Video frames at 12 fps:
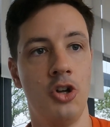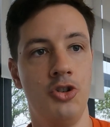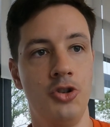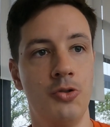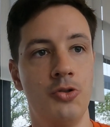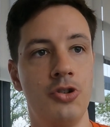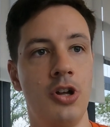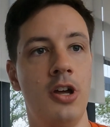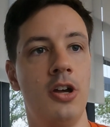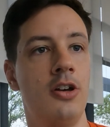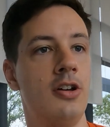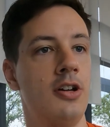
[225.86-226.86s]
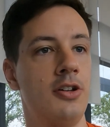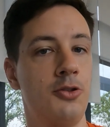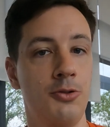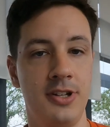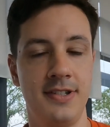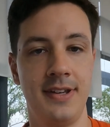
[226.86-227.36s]
June
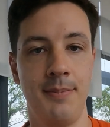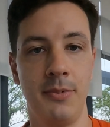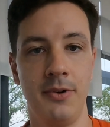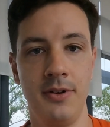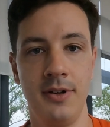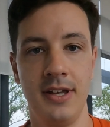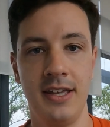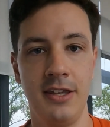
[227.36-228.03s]
to December,